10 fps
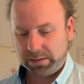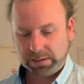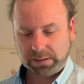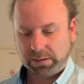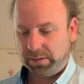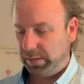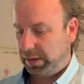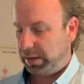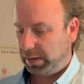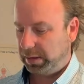So we're
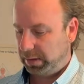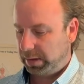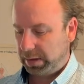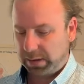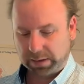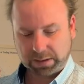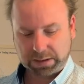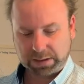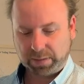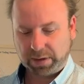going to put the
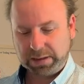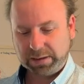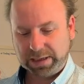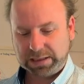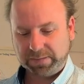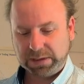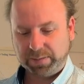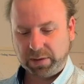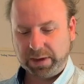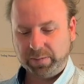spine, so I'm going to ask for the
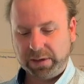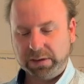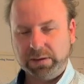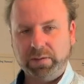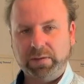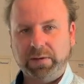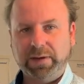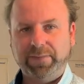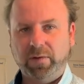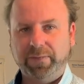spine, 1, 2,
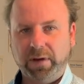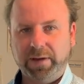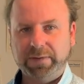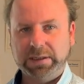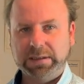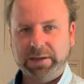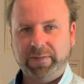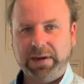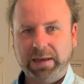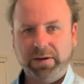3, 4, 5, 6,
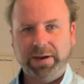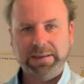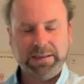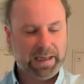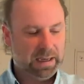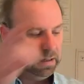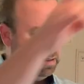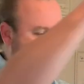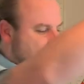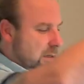7, 8, 9,
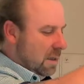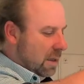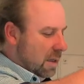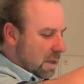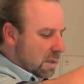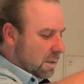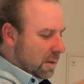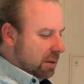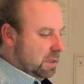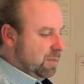10. So I've
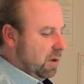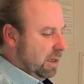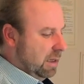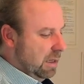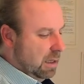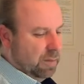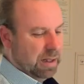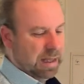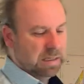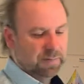got the spine here, I'm
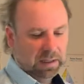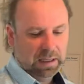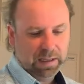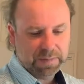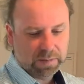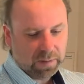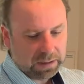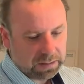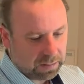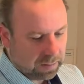going to ask for the hips,
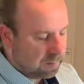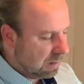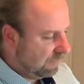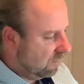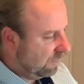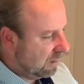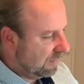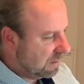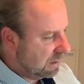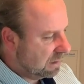1, 2, 3, 4,
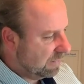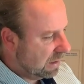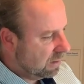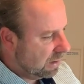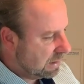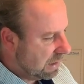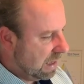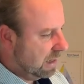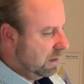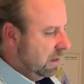5, 6, 7, 8, 9,
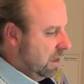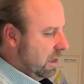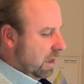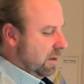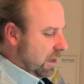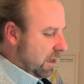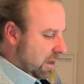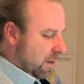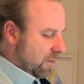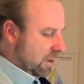10.